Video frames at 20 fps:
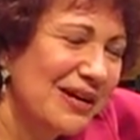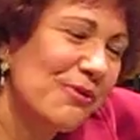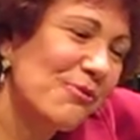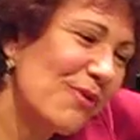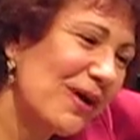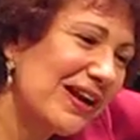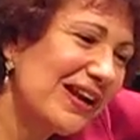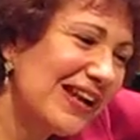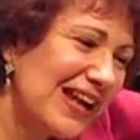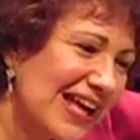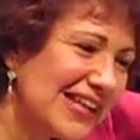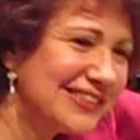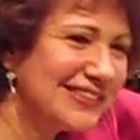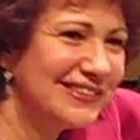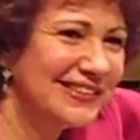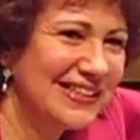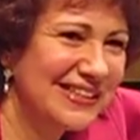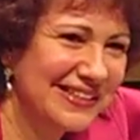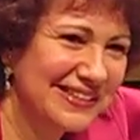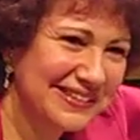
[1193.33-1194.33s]
One last
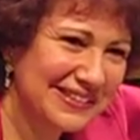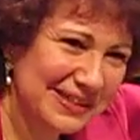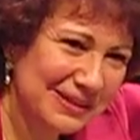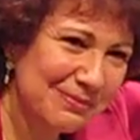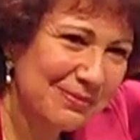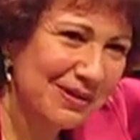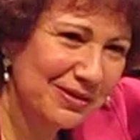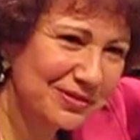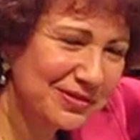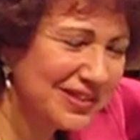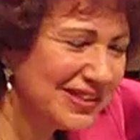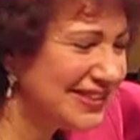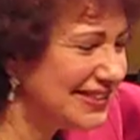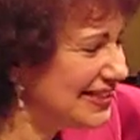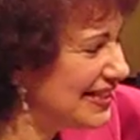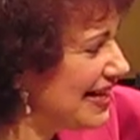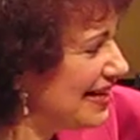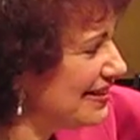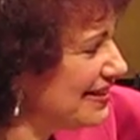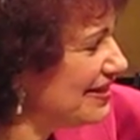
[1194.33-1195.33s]
thing, please. About
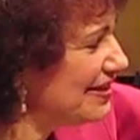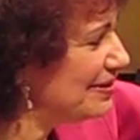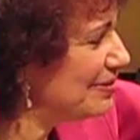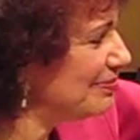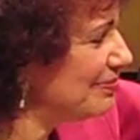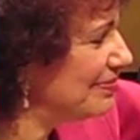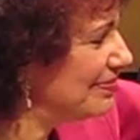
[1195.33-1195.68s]
this anthem.